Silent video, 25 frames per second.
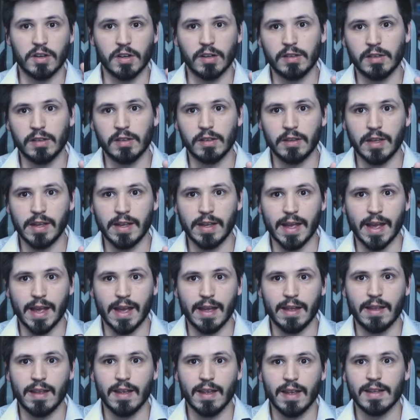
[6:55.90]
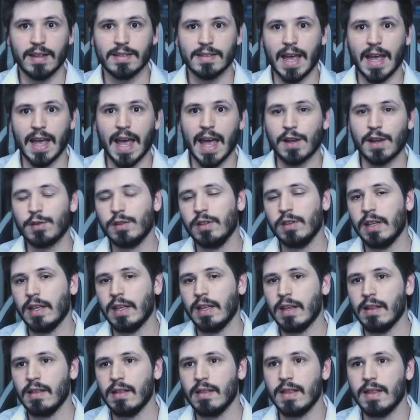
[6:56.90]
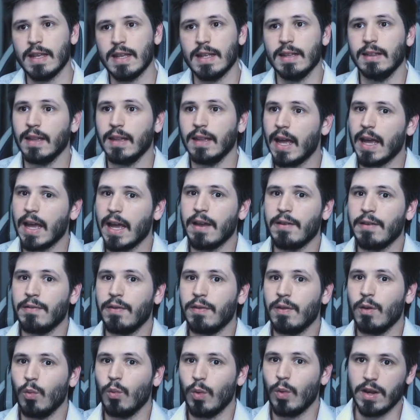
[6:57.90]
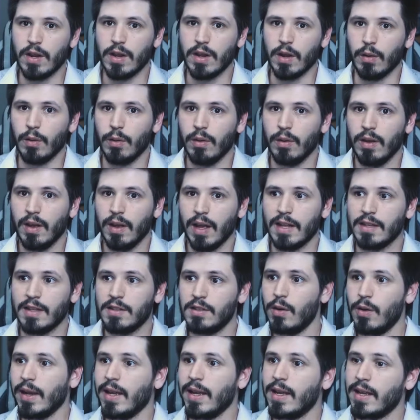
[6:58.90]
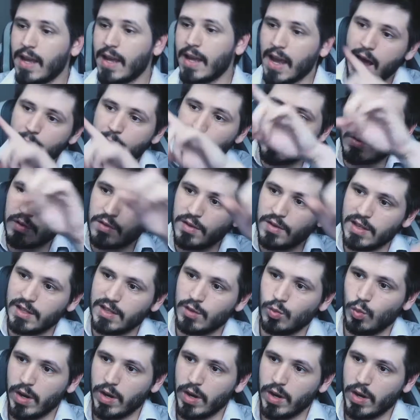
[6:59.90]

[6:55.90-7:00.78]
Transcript: currently looking at is actually the live window. And so I can capture this